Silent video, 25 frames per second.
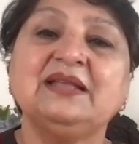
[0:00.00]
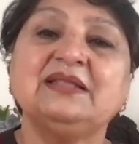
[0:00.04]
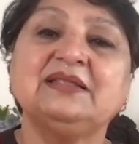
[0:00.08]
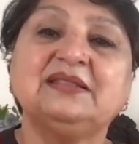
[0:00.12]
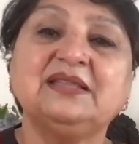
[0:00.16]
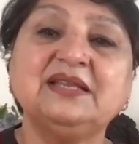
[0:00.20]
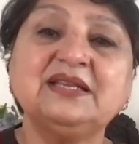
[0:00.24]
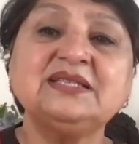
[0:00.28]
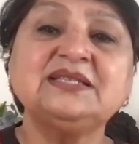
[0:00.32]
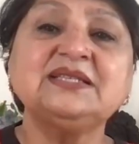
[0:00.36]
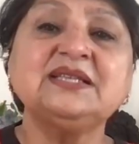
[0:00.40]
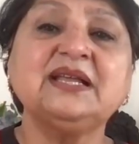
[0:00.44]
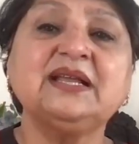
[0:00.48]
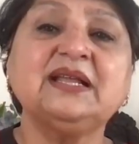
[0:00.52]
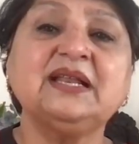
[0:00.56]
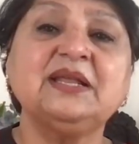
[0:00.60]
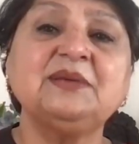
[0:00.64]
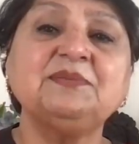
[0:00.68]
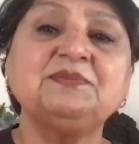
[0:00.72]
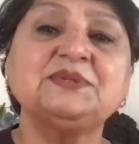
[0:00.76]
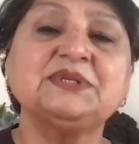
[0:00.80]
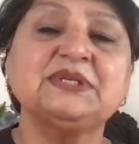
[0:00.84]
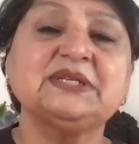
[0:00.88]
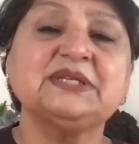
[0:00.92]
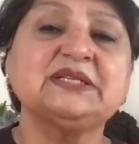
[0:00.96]
This
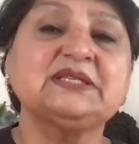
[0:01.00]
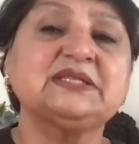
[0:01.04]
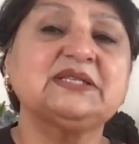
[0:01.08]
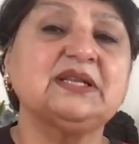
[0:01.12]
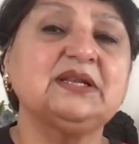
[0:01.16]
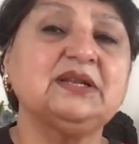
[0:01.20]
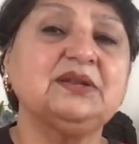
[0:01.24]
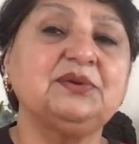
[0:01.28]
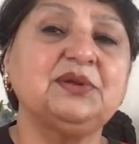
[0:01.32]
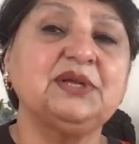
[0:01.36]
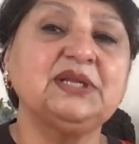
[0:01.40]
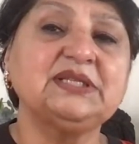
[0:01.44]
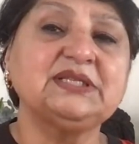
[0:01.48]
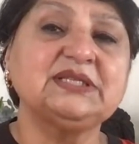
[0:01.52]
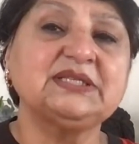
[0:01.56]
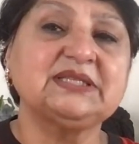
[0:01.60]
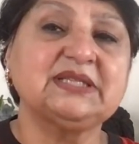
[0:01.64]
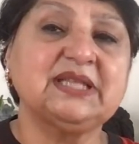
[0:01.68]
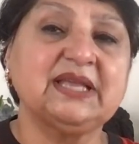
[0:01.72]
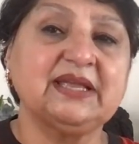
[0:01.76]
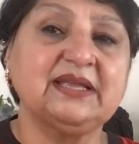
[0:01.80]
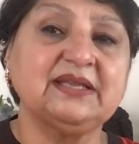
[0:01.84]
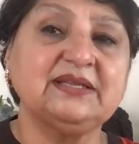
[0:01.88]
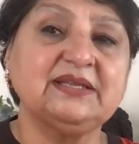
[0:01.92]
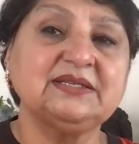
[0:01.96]
eclipse accelerates
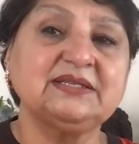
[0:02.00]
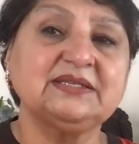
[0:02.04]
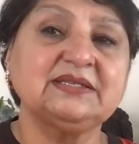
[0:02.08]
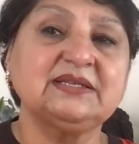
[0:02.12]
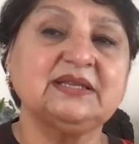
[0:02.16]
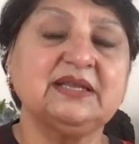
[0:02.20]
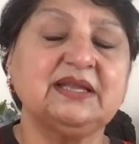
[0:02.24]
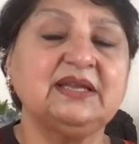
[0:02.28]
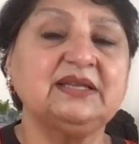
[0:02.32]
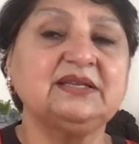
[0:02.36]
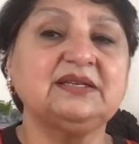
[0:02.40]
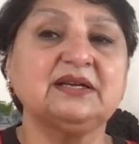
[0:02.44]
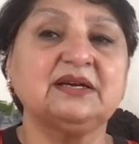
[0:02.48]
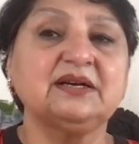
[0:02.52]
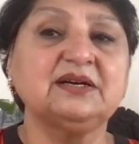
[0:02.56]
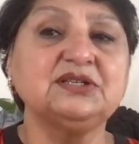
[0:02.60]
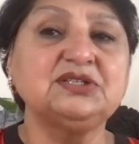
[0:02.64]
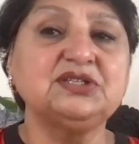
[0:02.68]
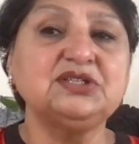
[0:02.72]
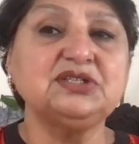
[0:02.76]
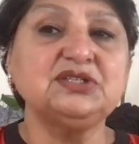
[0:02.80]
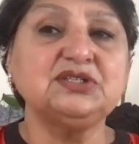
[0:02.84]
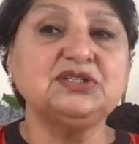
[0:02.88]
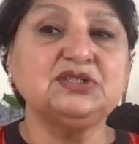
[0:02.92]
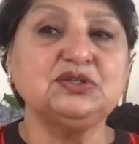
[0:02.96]
things. It
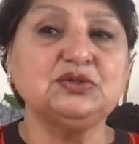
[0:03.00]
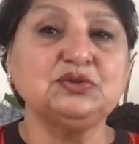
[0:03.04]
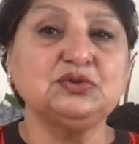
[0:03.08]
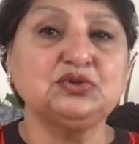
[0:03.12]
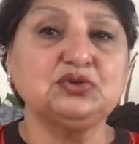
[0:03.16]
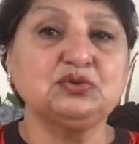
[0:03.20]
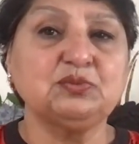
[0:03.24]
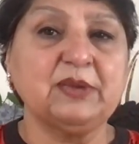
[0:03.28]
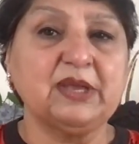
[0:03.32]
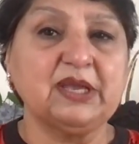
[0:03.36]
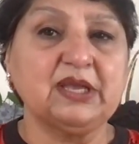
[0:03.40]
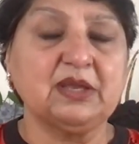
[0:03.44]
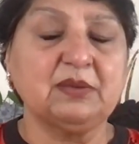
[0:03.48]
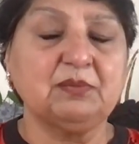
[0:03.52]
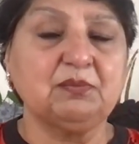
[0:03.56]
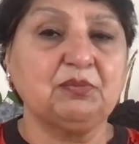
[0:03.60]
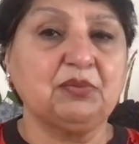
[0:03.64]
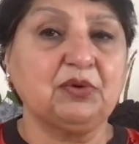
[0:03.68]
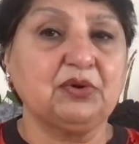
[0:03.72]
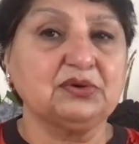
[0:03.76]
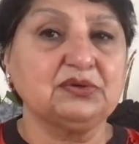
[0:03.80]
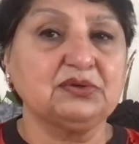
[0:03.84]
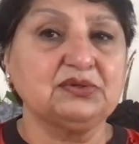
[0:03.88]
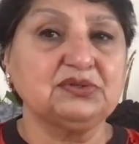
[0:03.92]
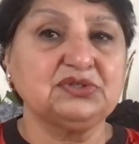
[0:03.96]
urges you to make
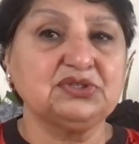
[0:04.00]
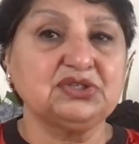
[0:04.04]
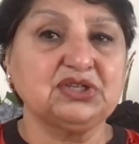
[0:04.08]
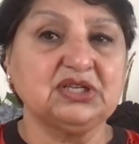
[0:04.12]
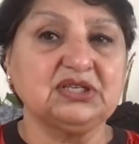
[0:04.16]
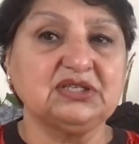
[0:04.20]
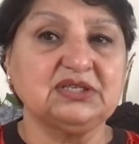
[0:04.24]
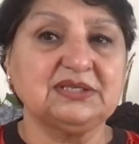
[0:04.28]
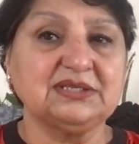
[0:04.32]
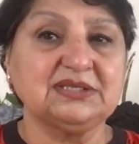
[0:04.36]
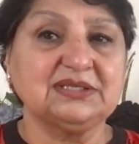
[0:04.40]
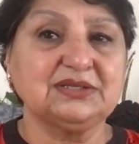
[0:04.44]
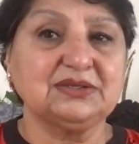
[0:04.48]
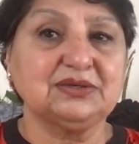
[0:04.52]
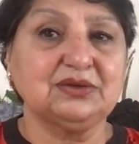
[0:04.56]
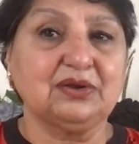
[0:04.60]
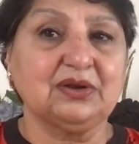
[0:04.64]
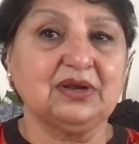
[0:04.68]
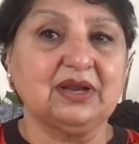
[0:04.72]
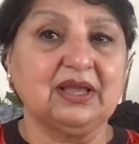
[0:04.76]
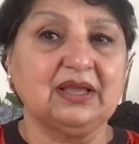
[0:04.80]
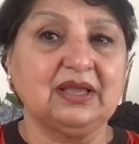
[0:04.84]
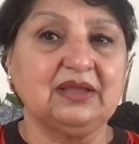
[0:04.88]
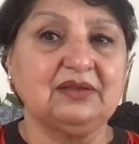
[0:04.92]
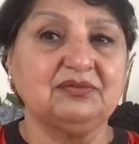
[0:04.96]
important changes in your
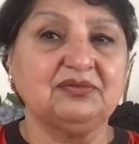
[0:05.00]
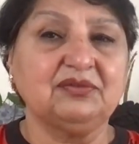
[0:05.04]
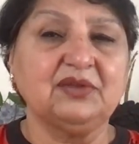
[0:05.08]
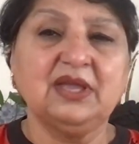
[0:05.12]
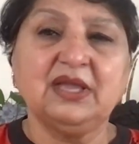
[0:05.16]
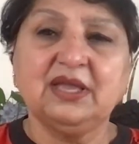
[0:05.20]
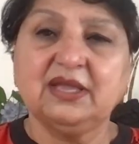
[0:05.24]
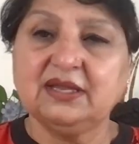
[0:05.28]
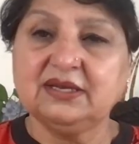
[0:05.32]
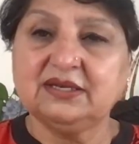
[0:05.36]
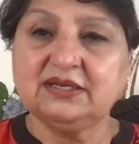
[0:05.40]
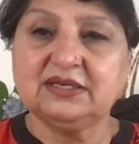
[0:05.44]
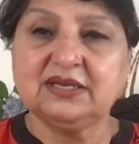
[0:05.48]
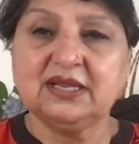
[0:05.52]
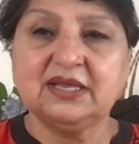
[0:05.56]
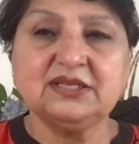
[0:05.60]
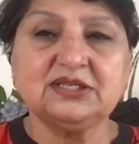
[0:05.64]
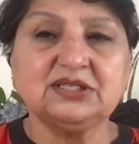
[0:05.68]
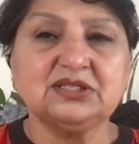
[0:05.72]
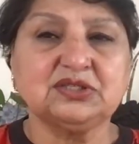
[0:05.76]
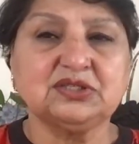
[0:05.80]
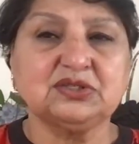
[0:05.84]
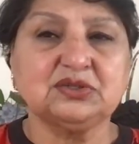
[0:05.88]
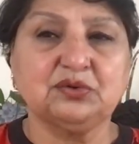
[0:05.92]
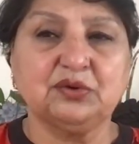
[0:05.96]
life. It
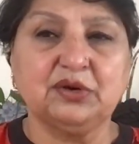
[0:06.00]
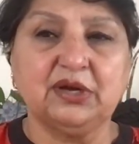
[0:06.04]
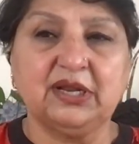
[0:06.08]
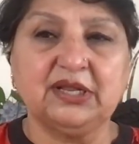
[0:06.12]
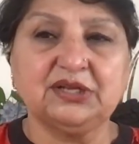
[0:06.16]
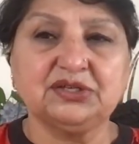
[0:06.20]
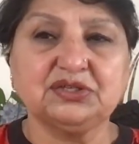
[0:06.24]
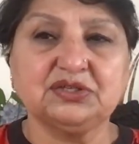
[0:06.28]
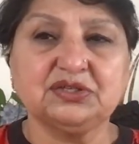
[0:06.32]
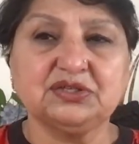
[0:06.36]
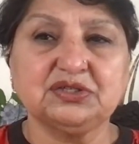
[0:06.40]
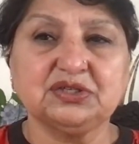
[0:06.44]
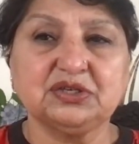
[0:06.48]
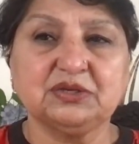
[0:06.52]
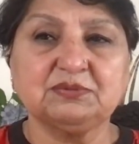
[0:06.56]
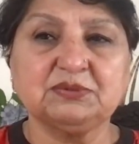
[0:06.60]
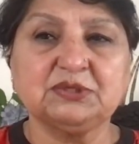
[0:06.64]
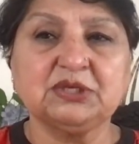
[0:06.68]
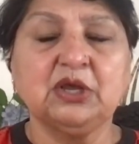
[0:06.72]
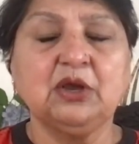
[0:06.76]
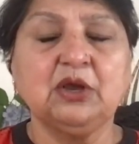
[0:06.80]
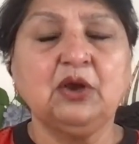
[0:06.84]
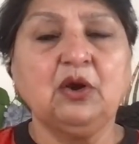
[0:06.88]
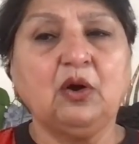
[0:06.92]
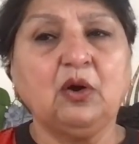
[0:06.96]
tests
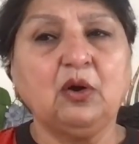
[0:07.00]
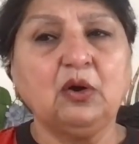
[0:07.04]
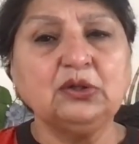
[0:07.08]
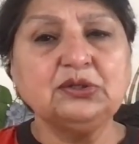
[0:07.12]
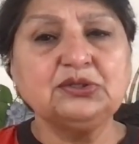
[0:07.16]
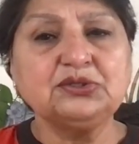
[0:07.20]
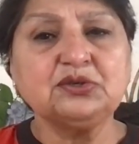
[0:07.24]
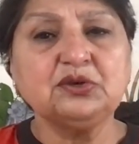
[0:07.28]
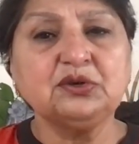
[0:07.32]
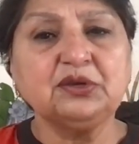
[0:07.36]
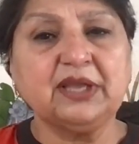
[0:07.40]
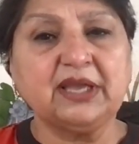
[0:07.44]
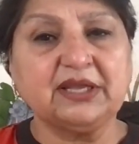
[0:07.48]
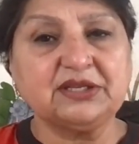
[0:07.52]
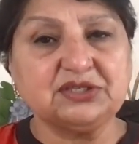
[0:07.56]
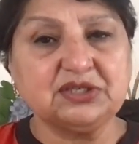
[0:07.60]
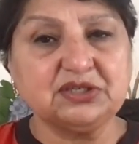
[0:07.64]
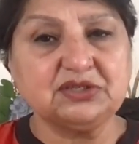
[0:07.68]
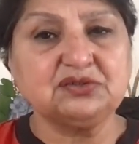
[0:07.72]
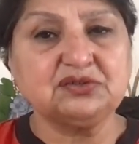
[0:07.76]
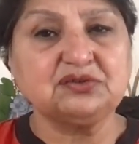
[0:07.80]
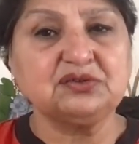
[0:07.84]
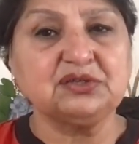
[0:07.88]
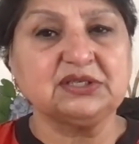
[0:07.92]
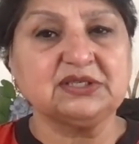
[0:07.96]
relationships, also
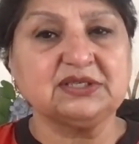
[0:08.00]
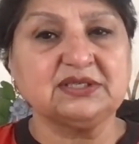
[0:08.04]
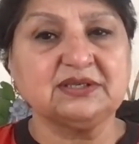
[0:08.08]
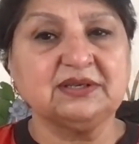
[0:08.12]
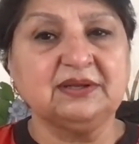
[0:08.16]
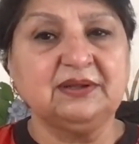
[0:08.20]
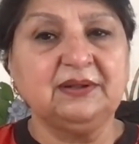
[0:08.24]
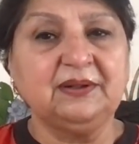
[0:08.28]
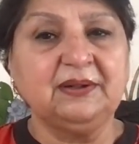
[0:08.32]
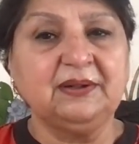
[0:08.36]
gadgetries.